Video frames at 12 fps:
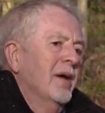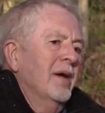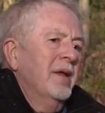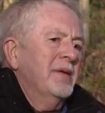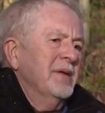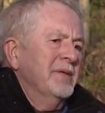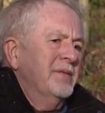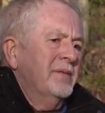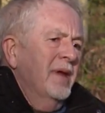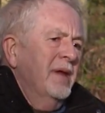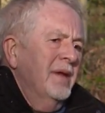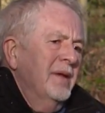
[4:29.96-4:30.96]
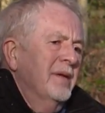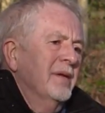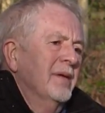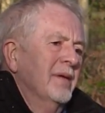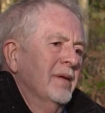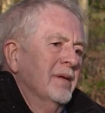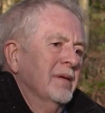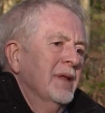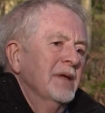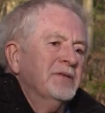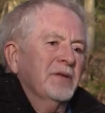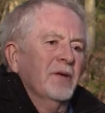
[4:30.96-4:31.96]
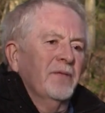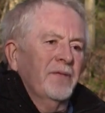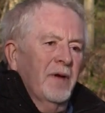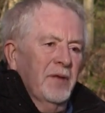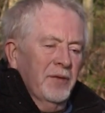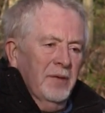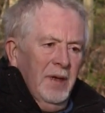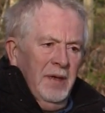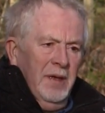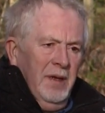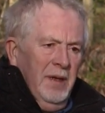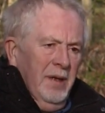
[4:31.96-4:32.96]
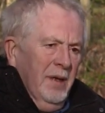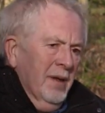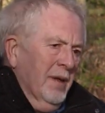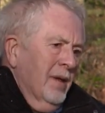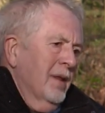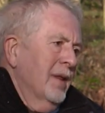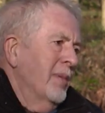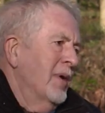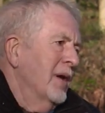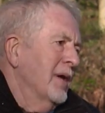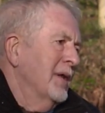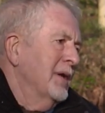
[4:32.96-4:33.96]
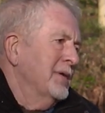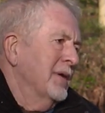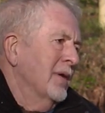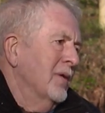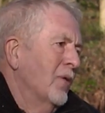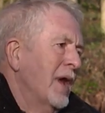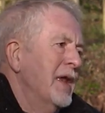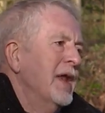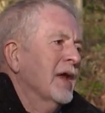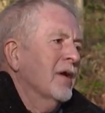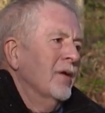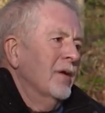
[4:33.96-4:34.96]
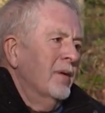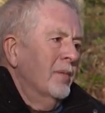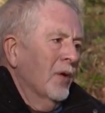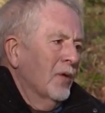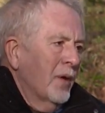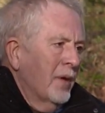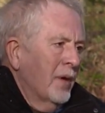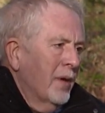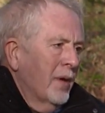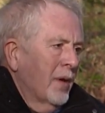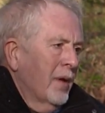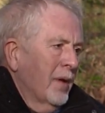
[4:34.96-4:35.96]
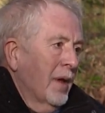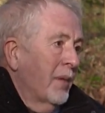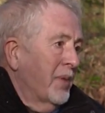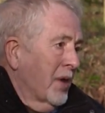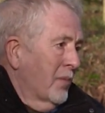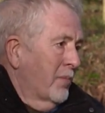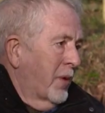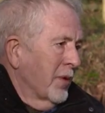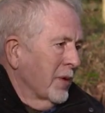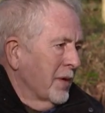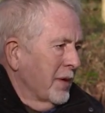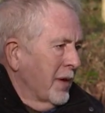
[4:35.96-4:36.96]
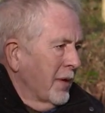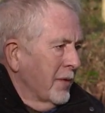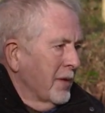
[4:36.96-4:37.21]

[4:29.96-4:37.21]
I said, "Right. That stuff I threw onto the back of that side of a winey coloured motor. That become burgundy over